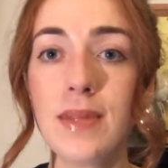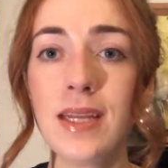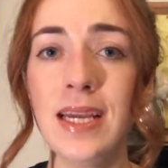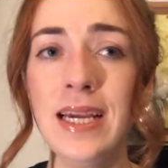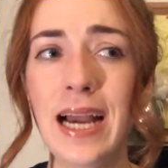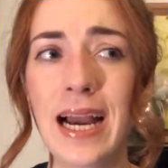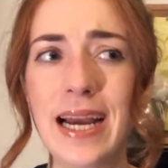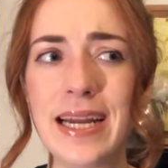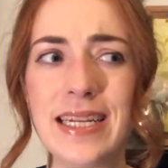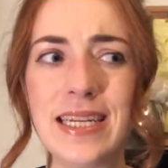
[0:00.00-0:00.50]

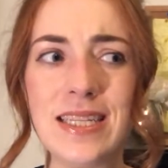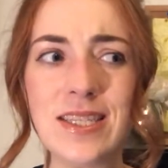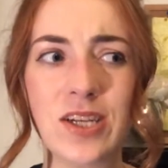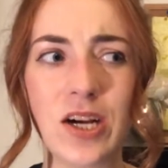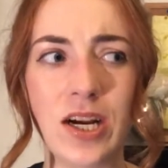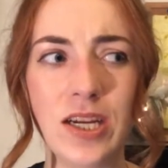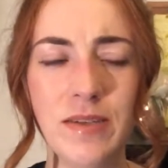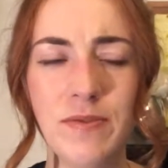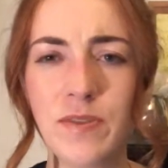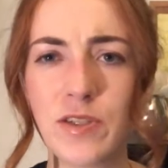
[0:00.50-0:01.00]
and it's
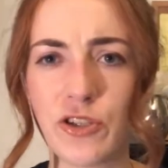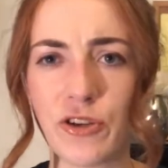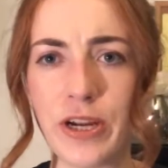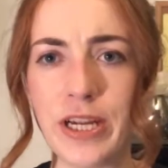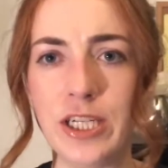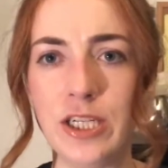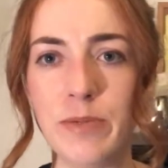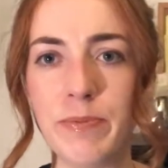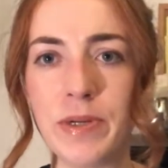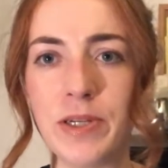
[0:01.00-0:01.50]
kind of
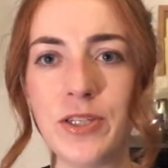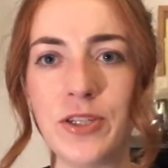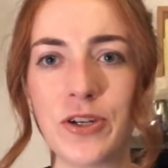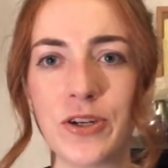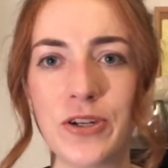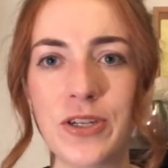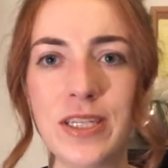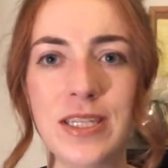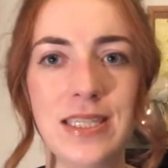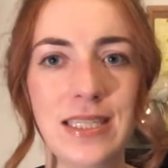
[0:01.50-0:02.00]
strange because you're going
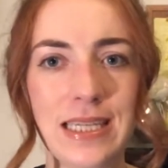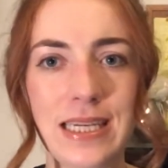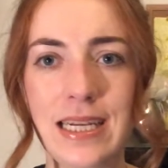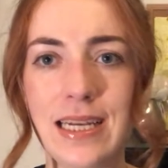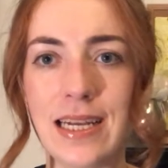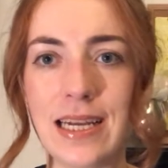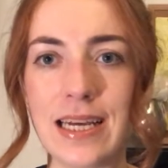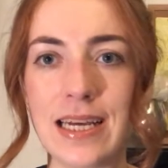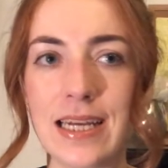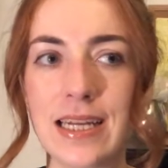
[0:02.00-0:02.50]
to see
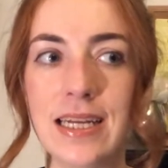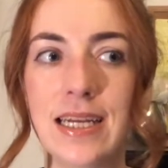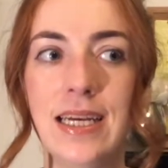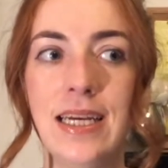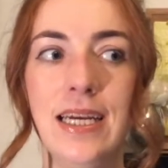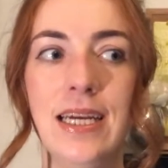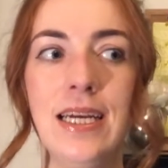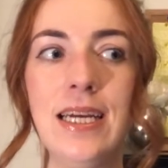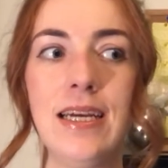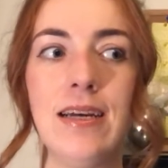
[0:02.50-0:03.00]
like
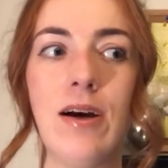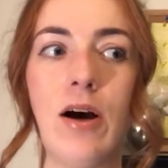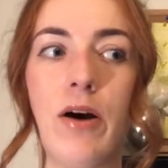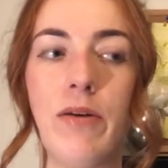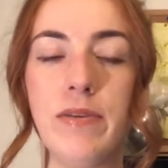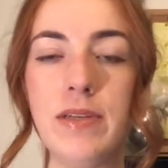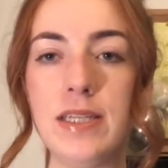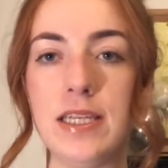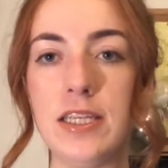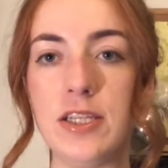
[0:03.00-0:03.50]

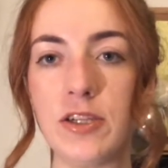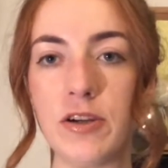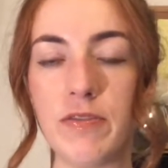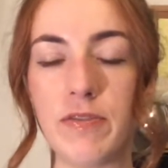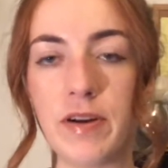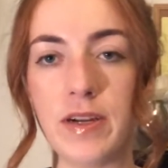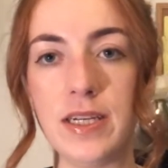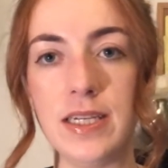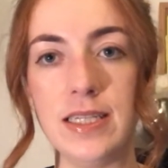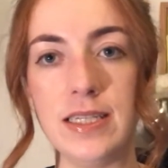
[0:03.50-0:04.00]
obviously stuff
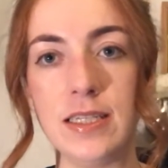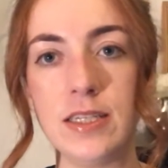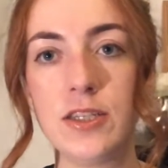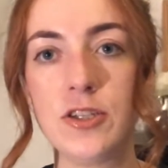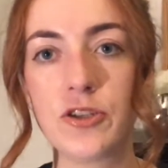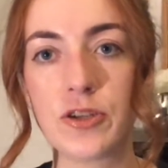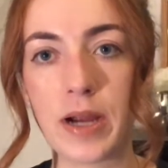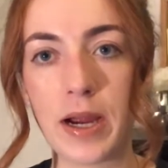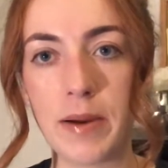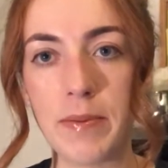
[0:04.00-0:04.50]
on his
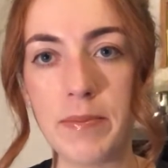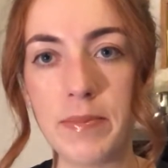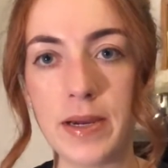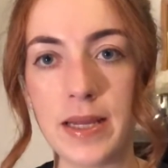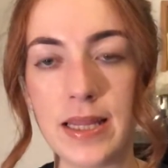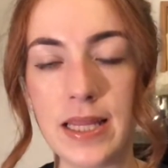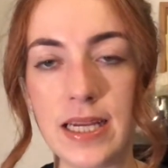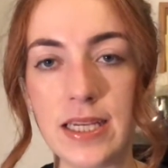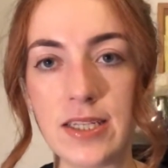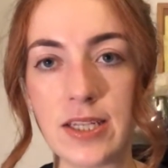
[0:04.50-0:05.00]
Instagram and
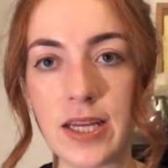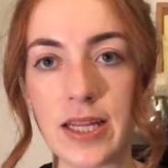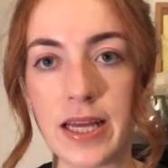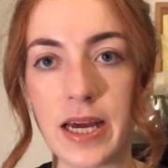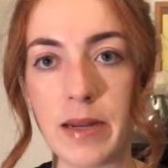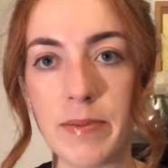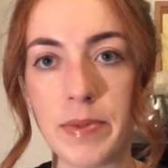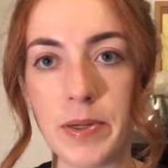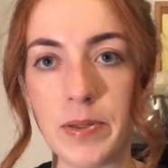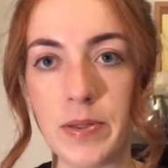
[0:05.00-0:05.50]
things like that
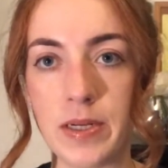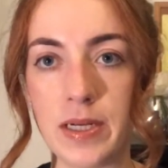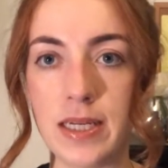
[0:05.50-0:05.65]
about it.